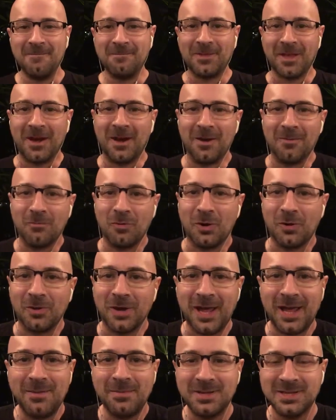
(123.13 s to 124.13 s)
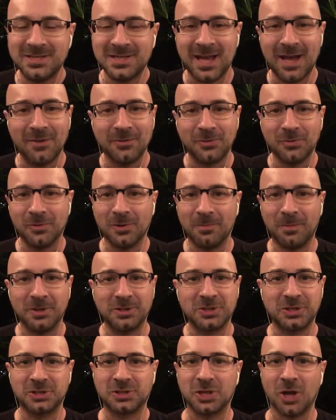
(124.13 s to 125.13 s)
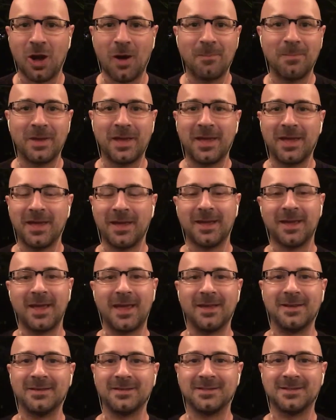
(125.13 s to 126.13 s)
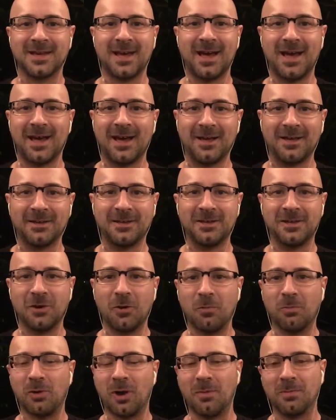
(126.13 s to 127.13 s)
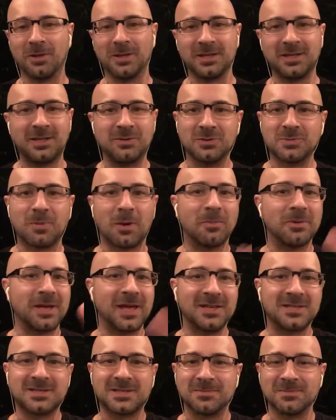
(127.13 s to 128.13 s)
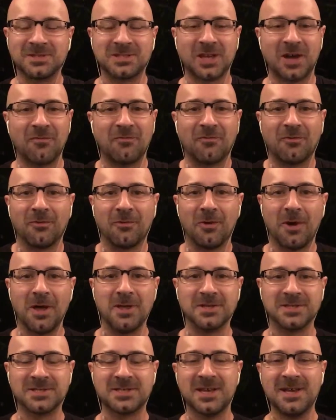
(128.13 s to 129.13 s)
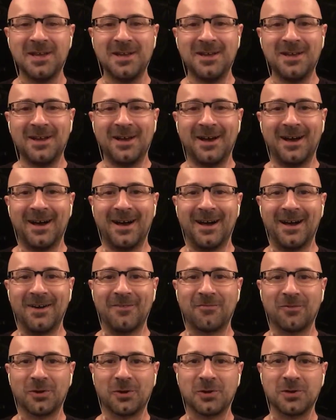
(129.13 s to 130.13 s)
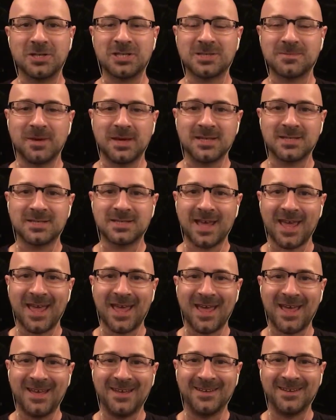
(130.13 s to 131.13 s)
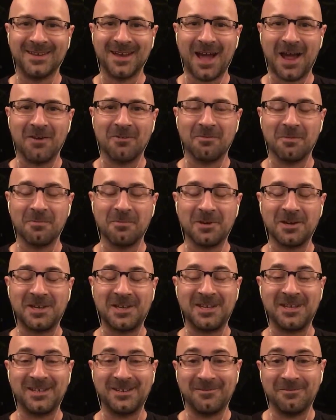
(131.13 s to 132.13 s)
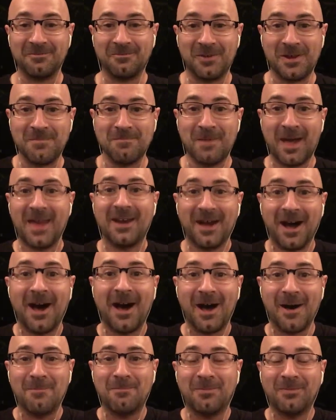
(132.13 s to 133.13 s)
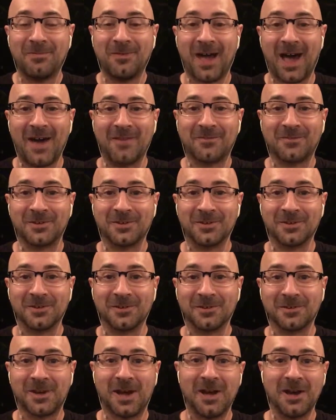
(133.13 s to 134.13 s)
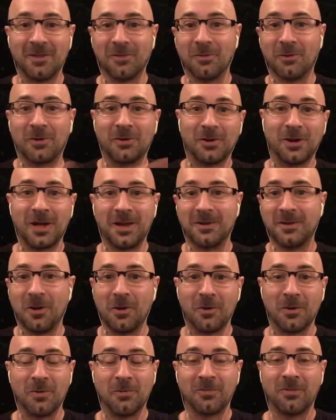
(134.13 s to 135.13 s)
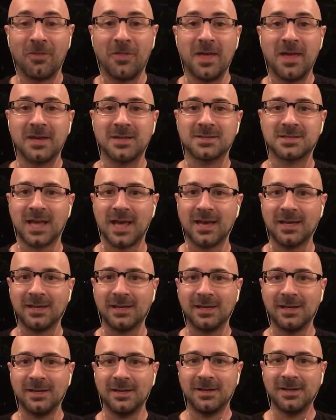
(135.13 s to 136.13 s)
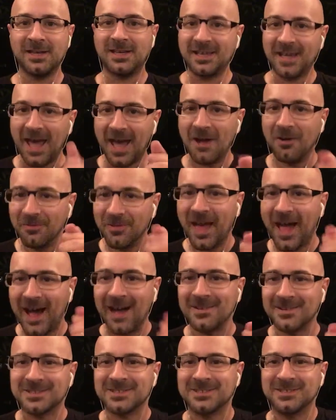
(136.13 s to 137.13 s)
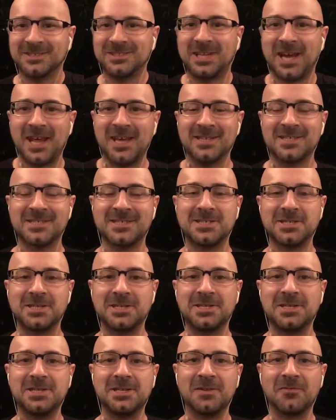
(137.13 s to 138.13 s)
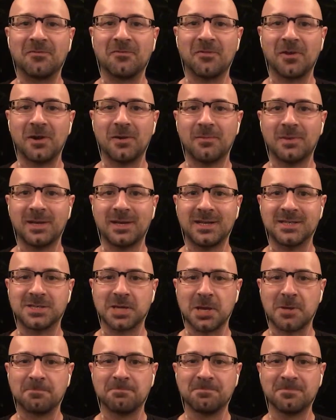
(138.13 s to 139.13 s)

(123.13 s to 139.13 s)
we were in A&B Sound doing a bunch of shopping, and he was probably getting some stuff for us for Christmas. And I remember we met up after kind of looking at our own things, and he held the Alice in Chains CD in front of me, and he's like,